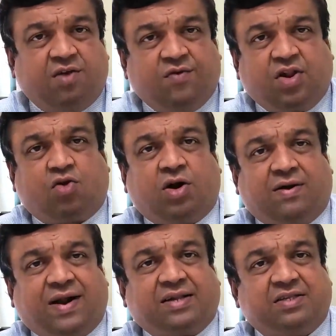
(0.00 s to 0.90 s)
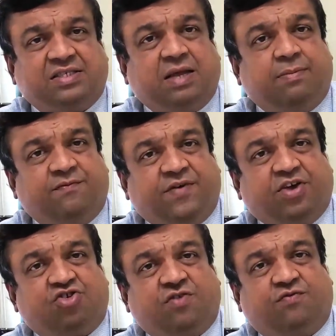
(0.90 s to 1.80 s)
will contract the same
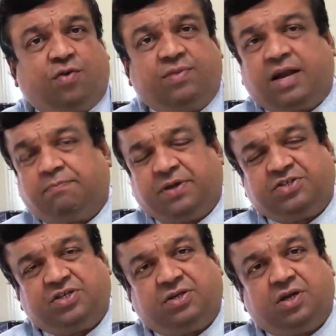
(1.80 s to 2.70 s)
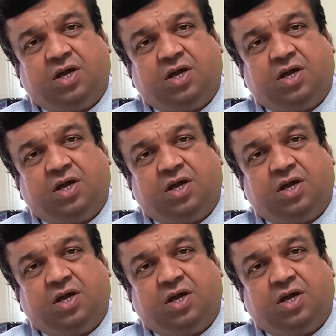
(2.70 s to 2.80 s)
infections from that patient.